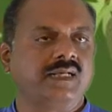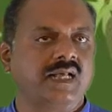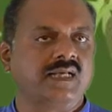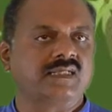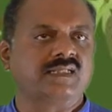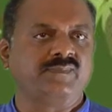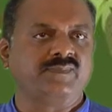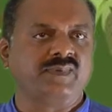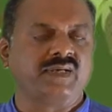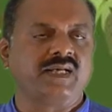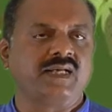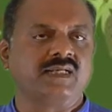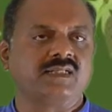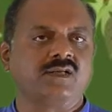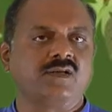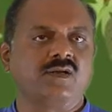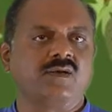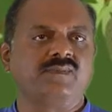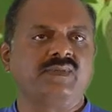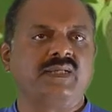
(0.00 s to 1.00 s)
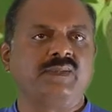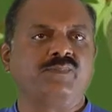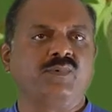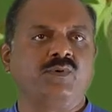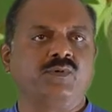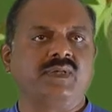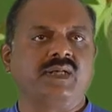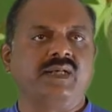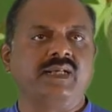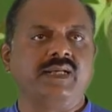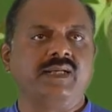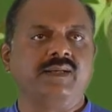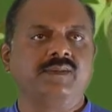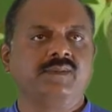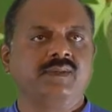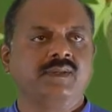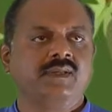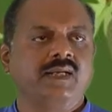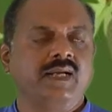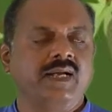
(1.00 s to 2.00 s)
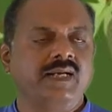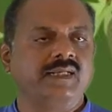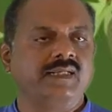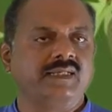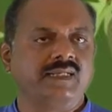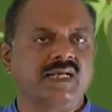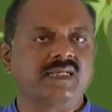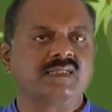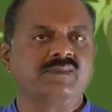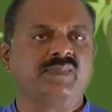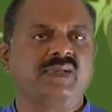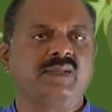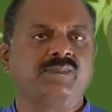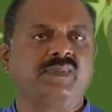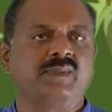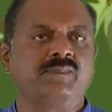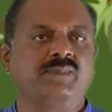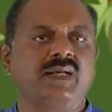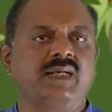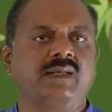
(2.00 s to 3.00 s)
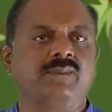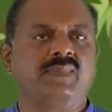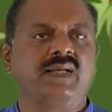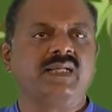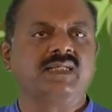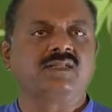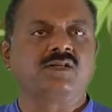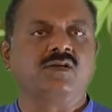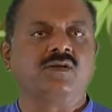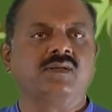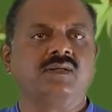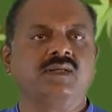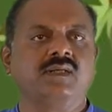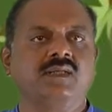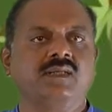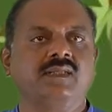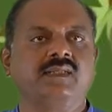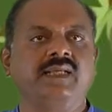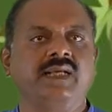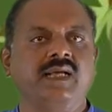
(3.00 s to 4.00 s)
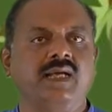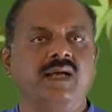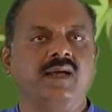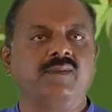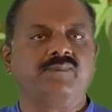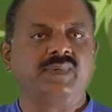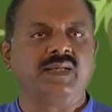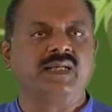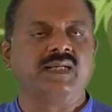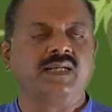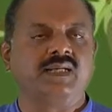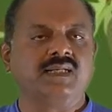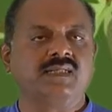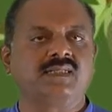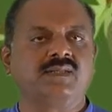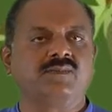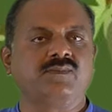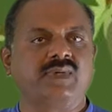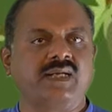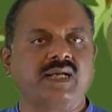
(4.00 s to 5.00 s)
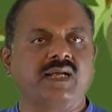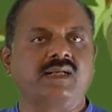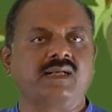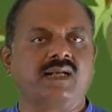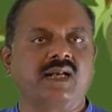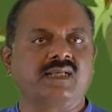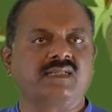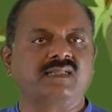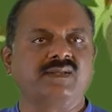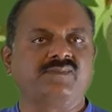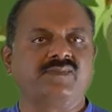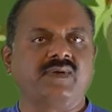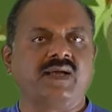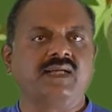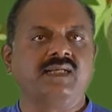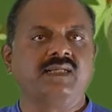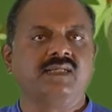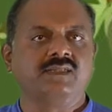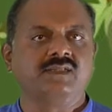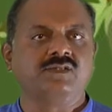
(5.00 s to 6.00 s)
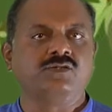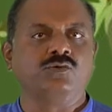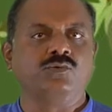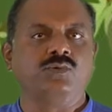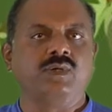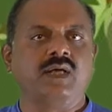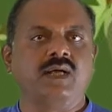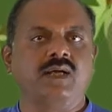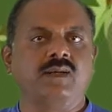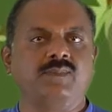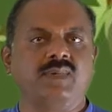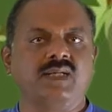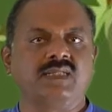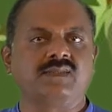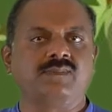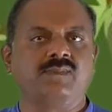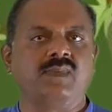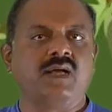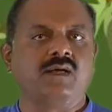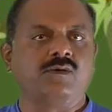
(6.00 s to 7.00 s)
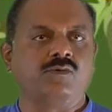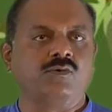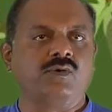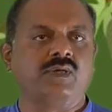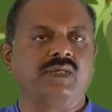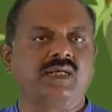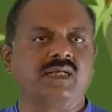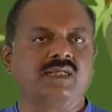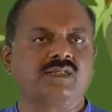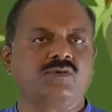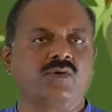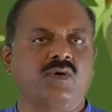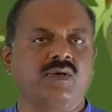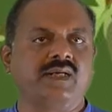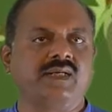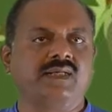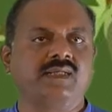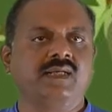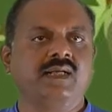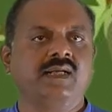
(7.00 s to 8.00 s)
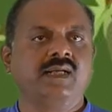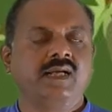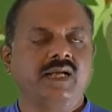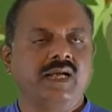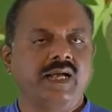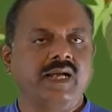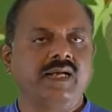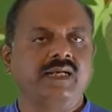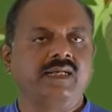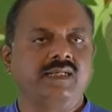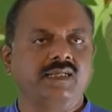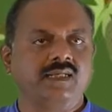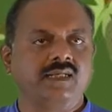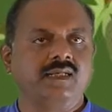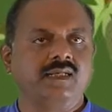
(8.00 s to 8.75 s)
classification of the Pottali, and it has been prepared based on the appearance. We can classify Churna, Basma, colloidal solid, and